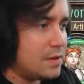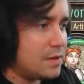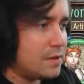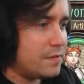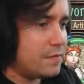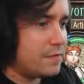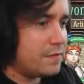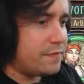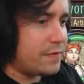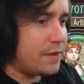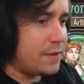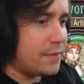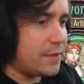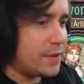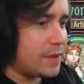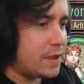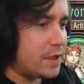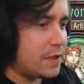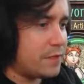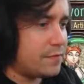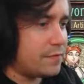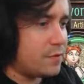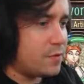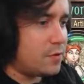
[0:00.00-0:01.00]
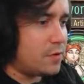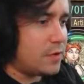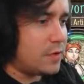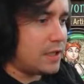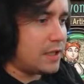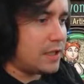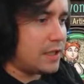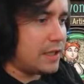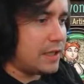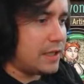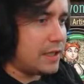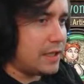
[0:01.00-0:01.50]
I think we'll go for
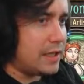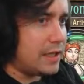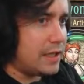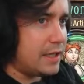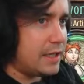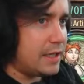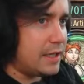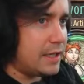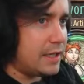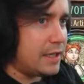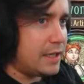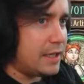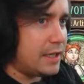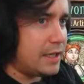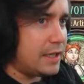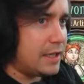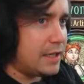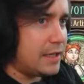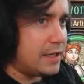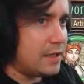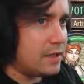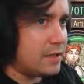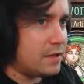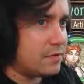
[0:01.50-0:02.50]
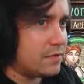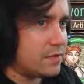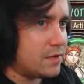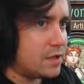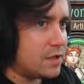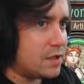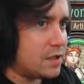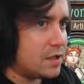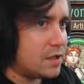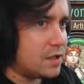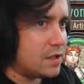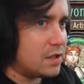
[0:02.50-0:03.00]
a,
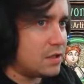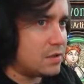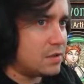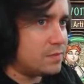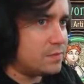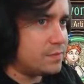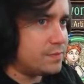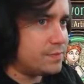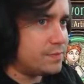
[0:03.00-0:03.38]
another...